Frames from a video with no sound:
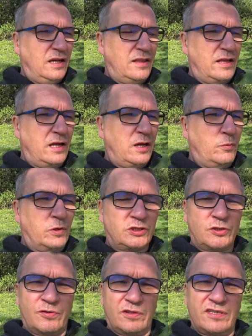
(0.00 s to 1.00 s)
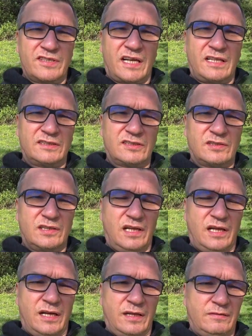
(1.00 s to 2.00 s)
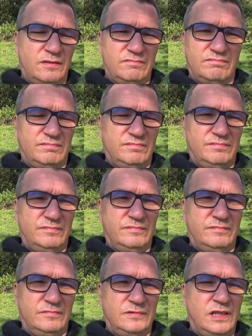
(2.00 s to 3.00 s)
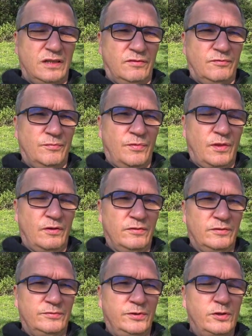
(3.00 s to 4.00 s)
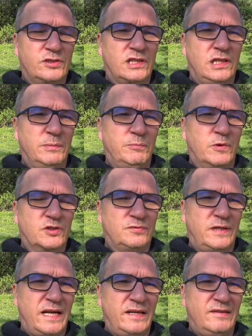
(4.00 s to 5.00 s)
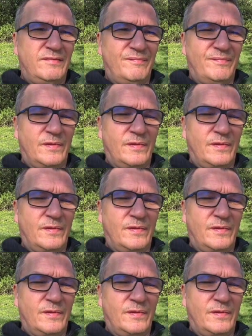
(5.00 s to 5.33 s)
And then I watched the results, and yeah, first clip was fine.